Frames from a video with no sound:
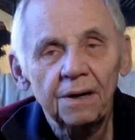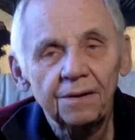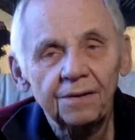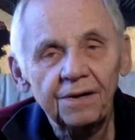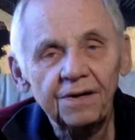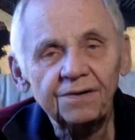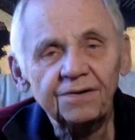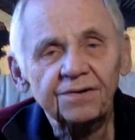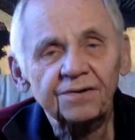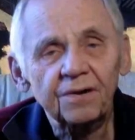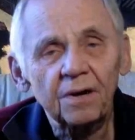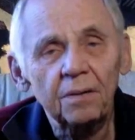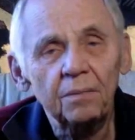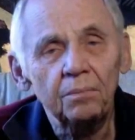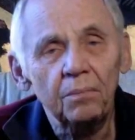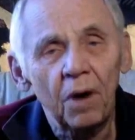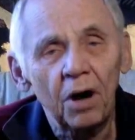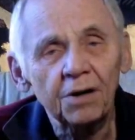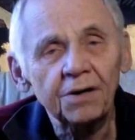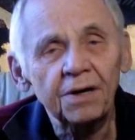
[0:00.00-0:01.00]
This
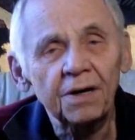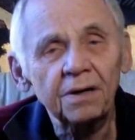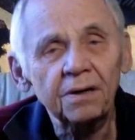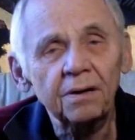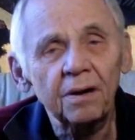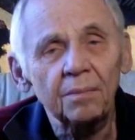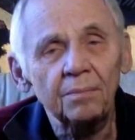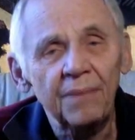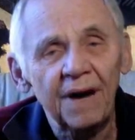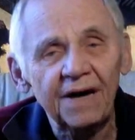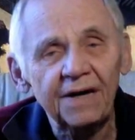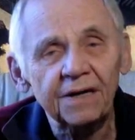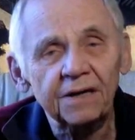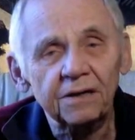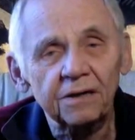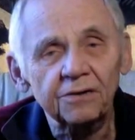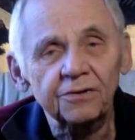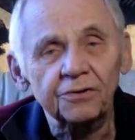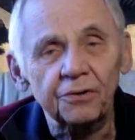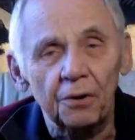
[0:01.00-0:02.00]
modern
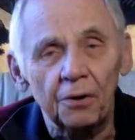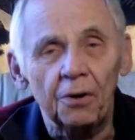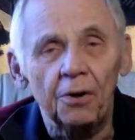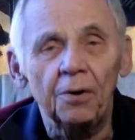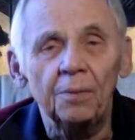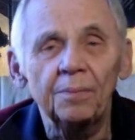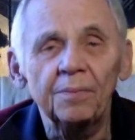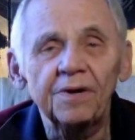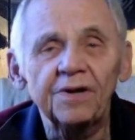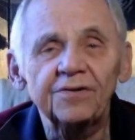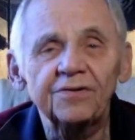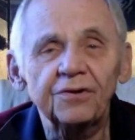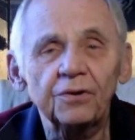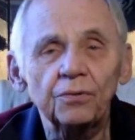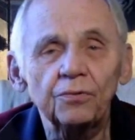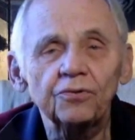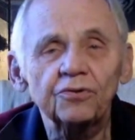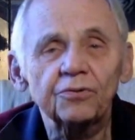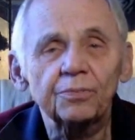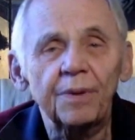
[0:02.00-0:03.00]
medical term is
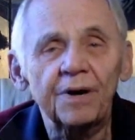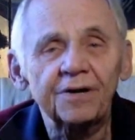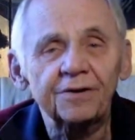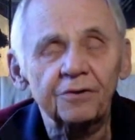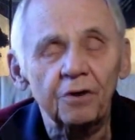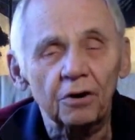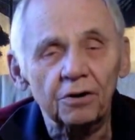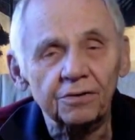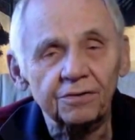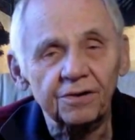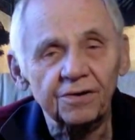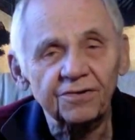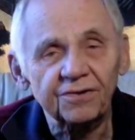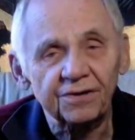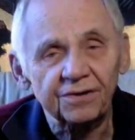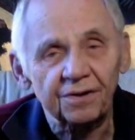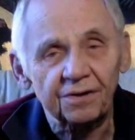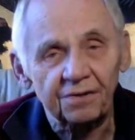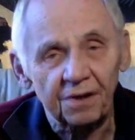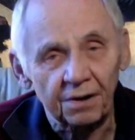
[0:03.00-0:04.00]
used by doctors
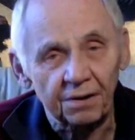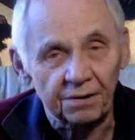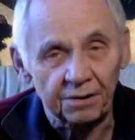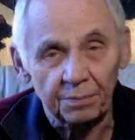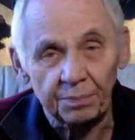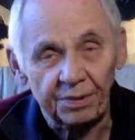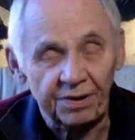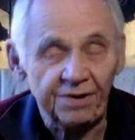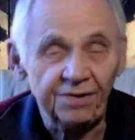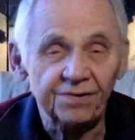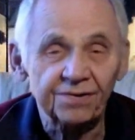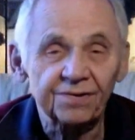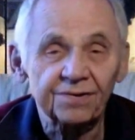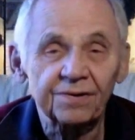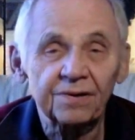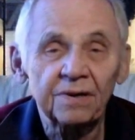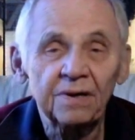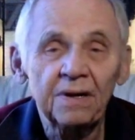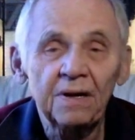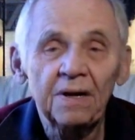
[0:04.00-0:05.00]
and therapists
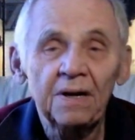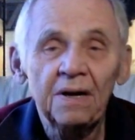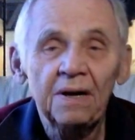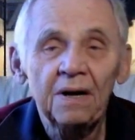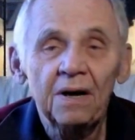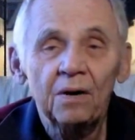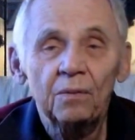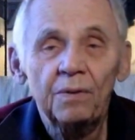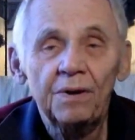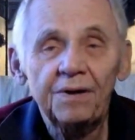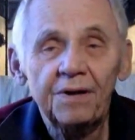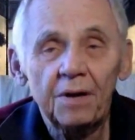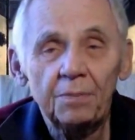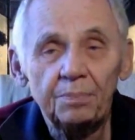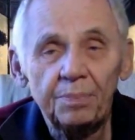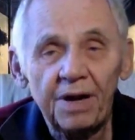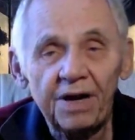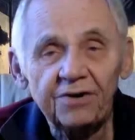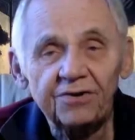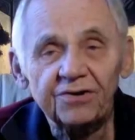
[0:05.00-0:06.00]
when their
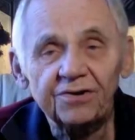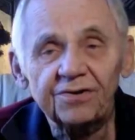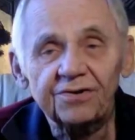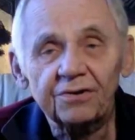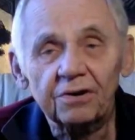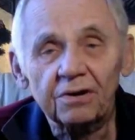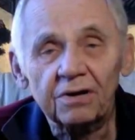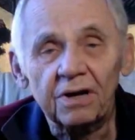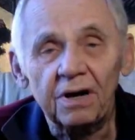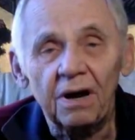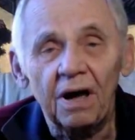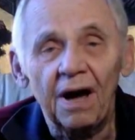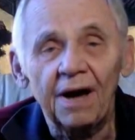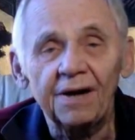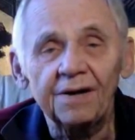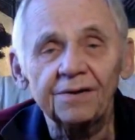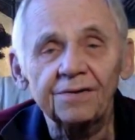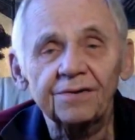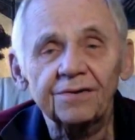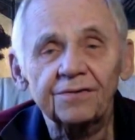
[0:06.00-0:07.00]
patients or
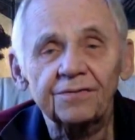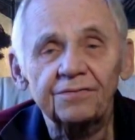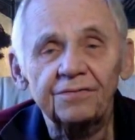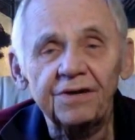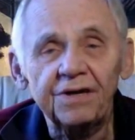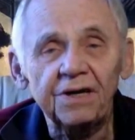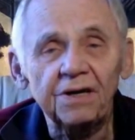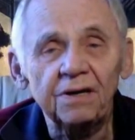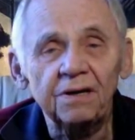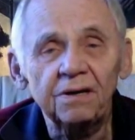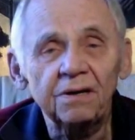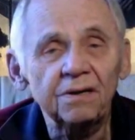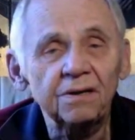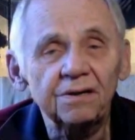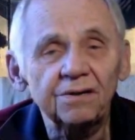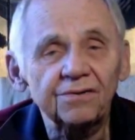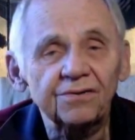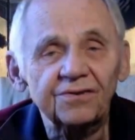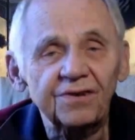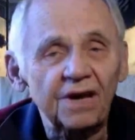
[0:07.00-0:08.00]
clients
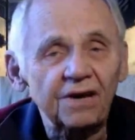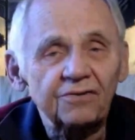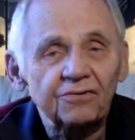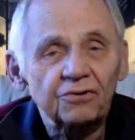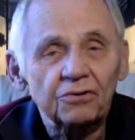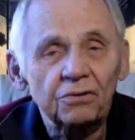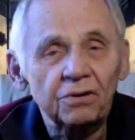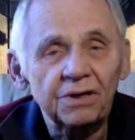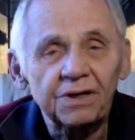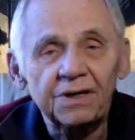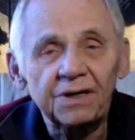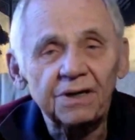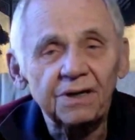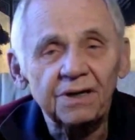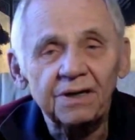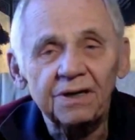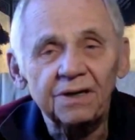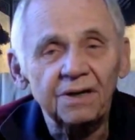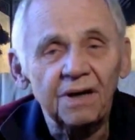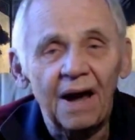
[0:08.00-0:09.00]
feel
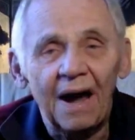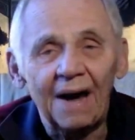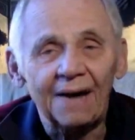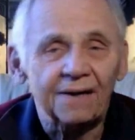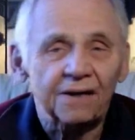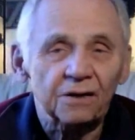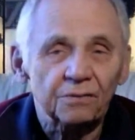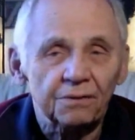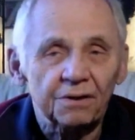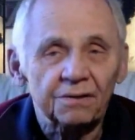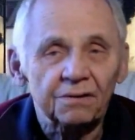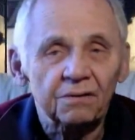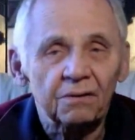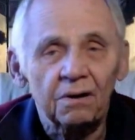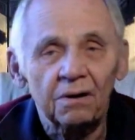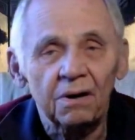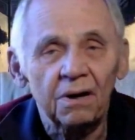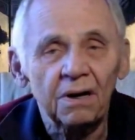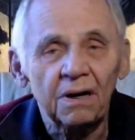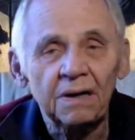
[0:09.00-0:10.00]
sexually inadequate
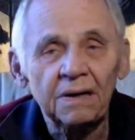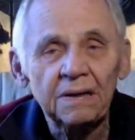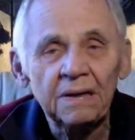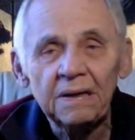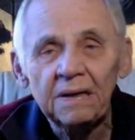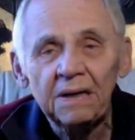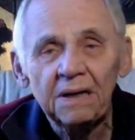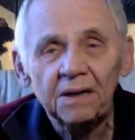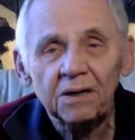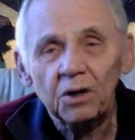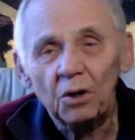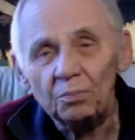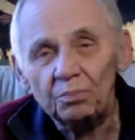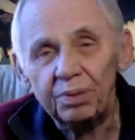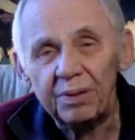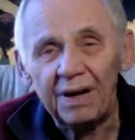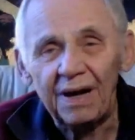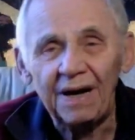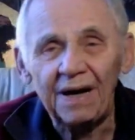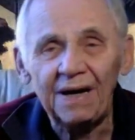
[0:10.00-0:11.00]
or
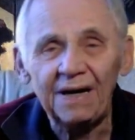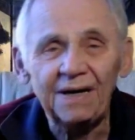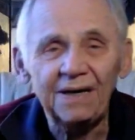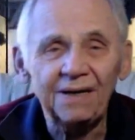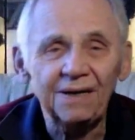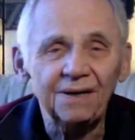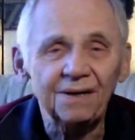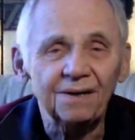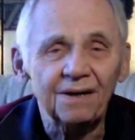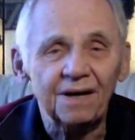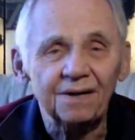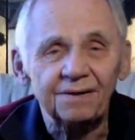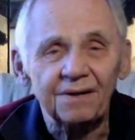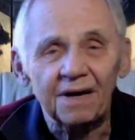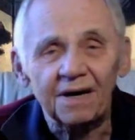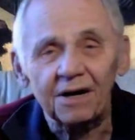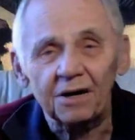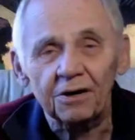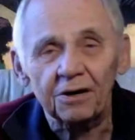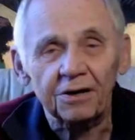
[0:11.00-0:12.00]
complain that they
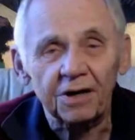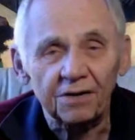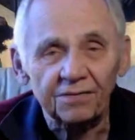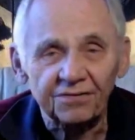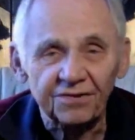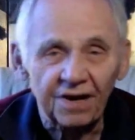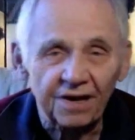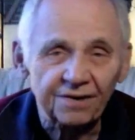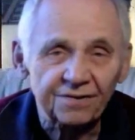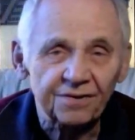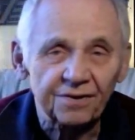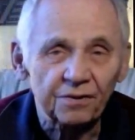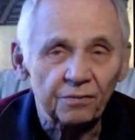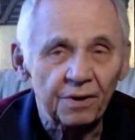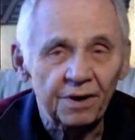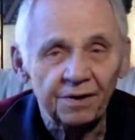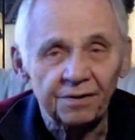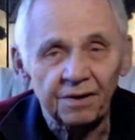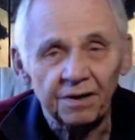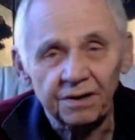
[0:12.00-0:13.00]
cannot have sex the
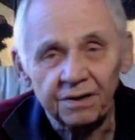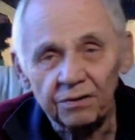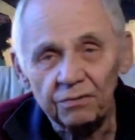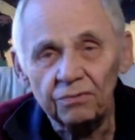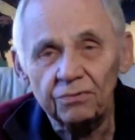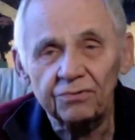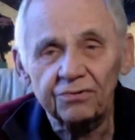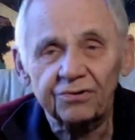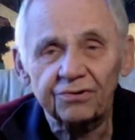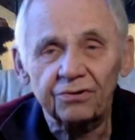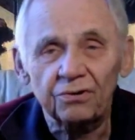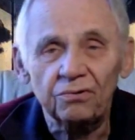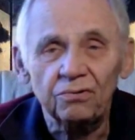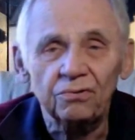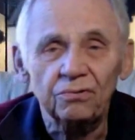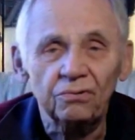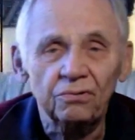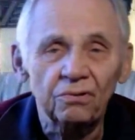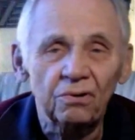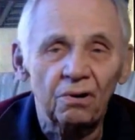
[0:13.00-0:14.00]
way they used to
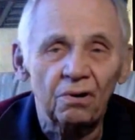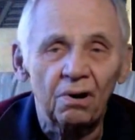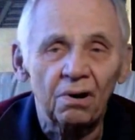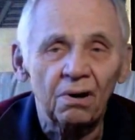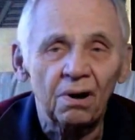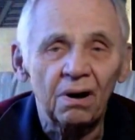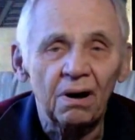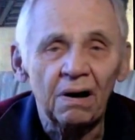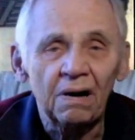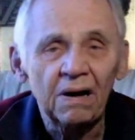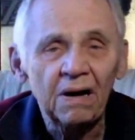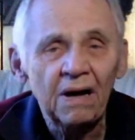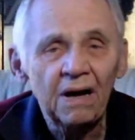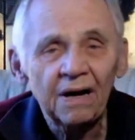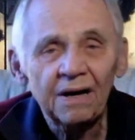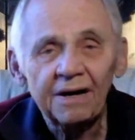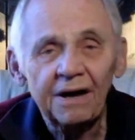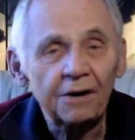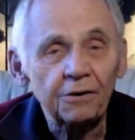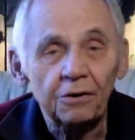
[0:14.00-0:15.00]
or
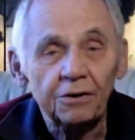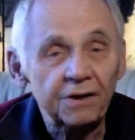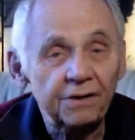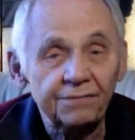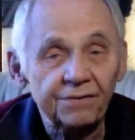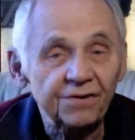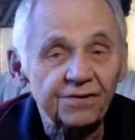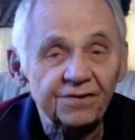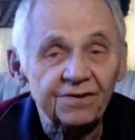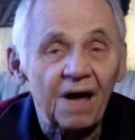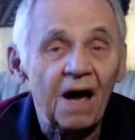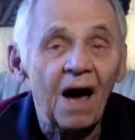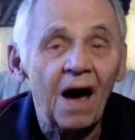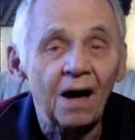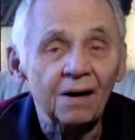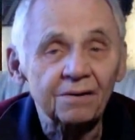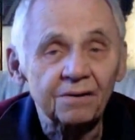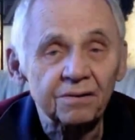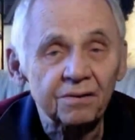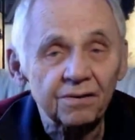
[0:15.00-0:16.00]
cannot even
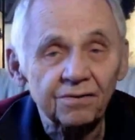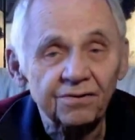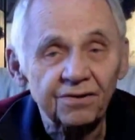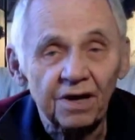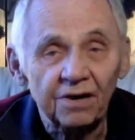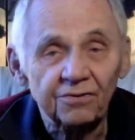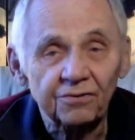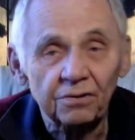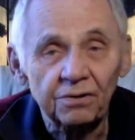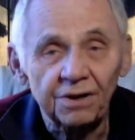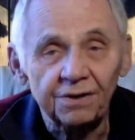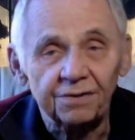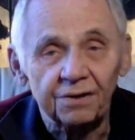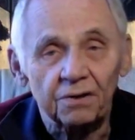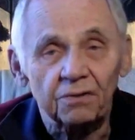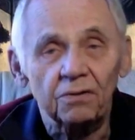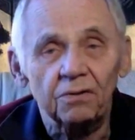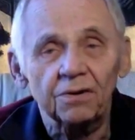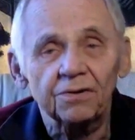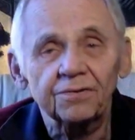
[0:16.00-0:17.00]
start sexual
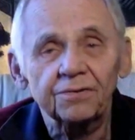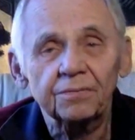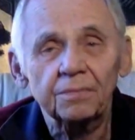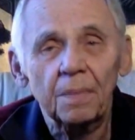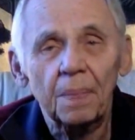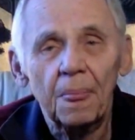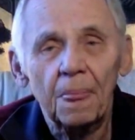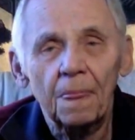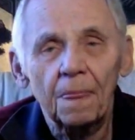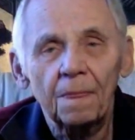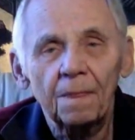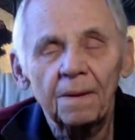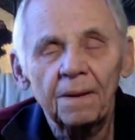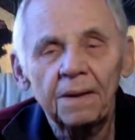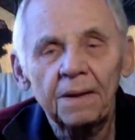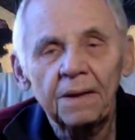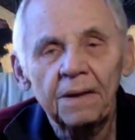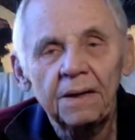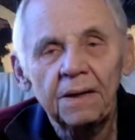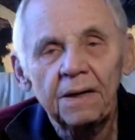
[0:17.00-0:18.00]
intercourse.
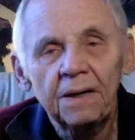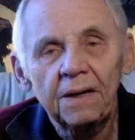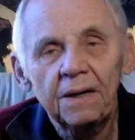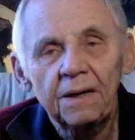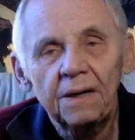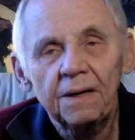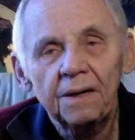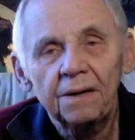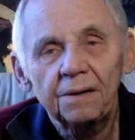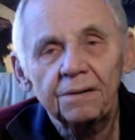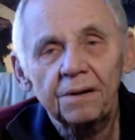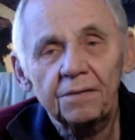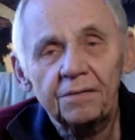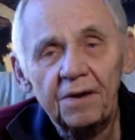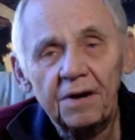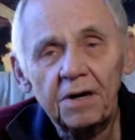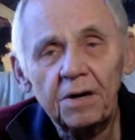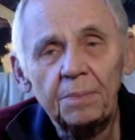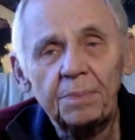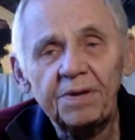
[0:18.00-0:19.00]
The
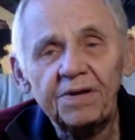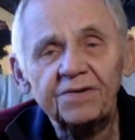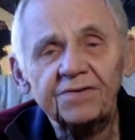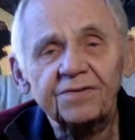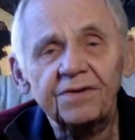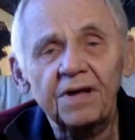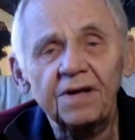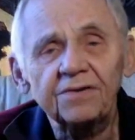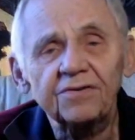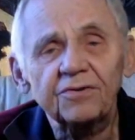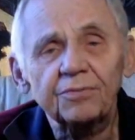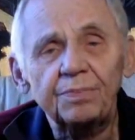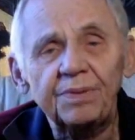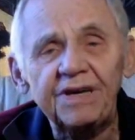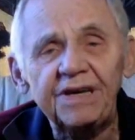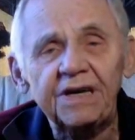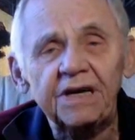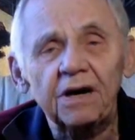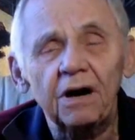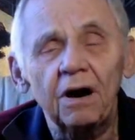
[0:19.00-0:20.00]
therapists then
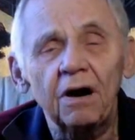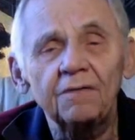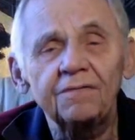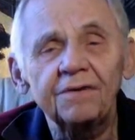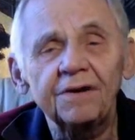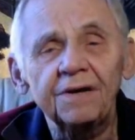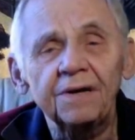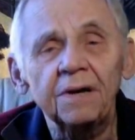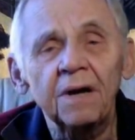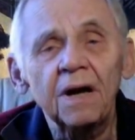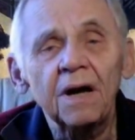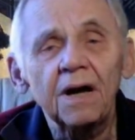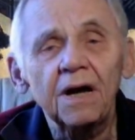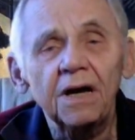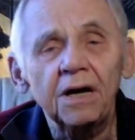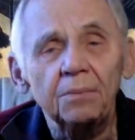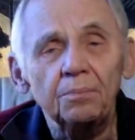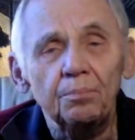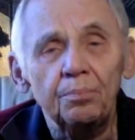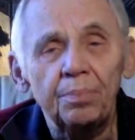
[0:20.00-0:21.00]
speak of an
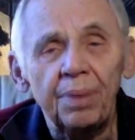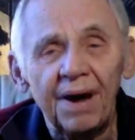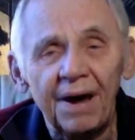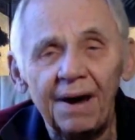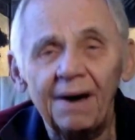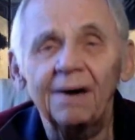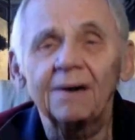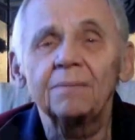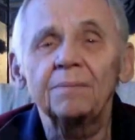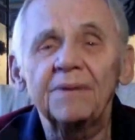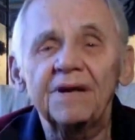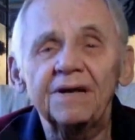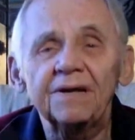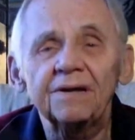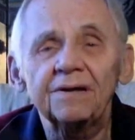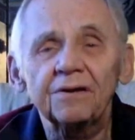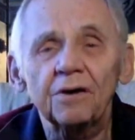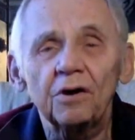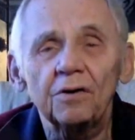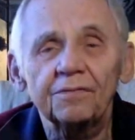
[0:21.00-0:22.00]

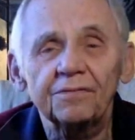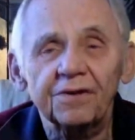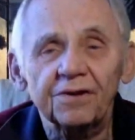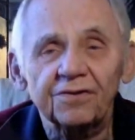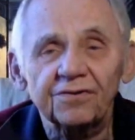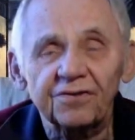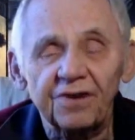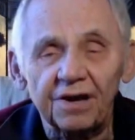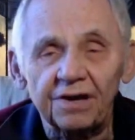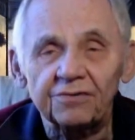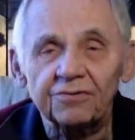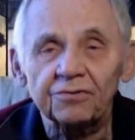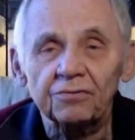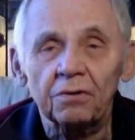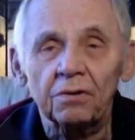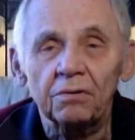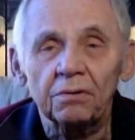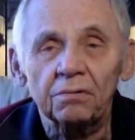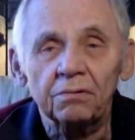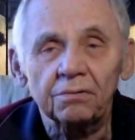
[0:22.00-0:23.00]
impairment of the
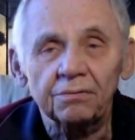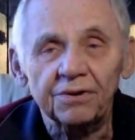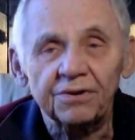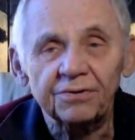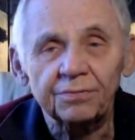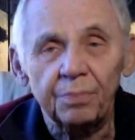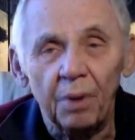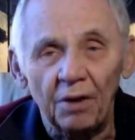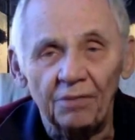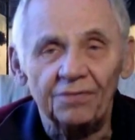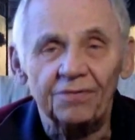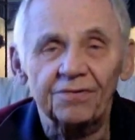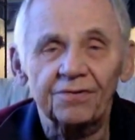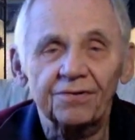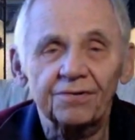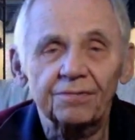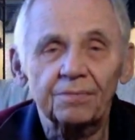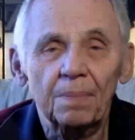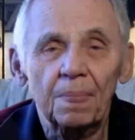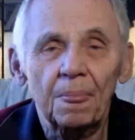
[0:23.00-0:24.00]
sexual
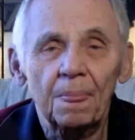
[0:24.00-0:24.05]
response.